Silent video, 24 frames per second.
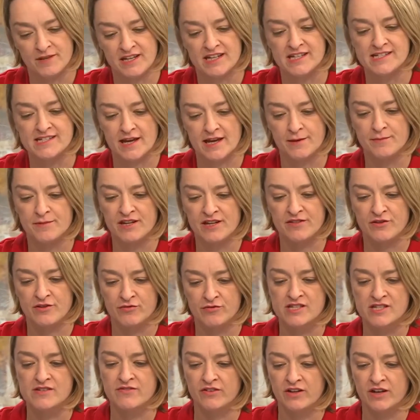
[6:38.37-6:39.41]
I mean, the
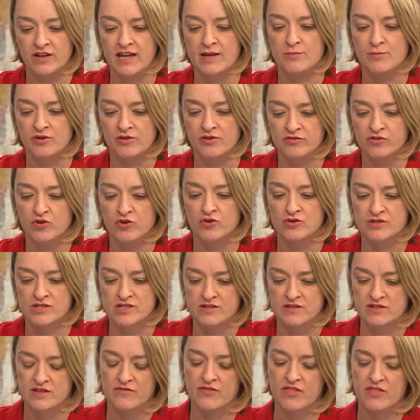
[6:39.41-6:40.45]
risk for Labour, of course,
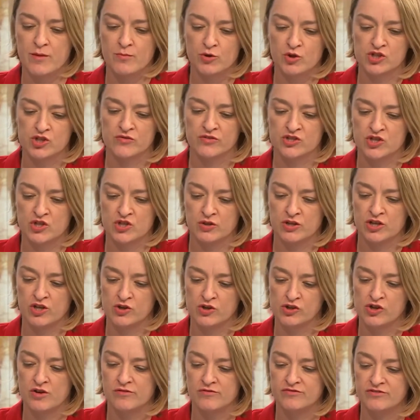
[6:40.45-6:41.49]
is if they push to a
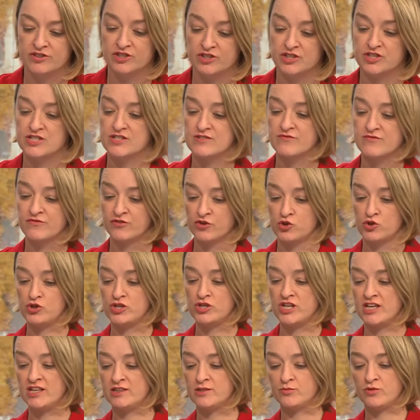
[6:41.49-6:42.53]
no confidence
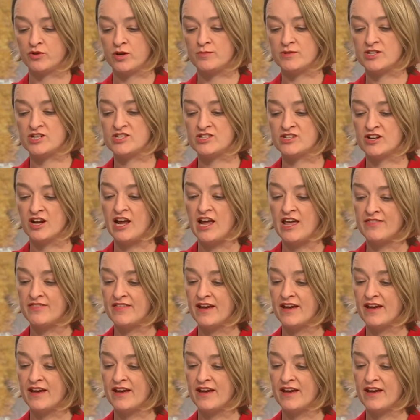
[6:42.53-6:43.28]
vote in the Prime Minister,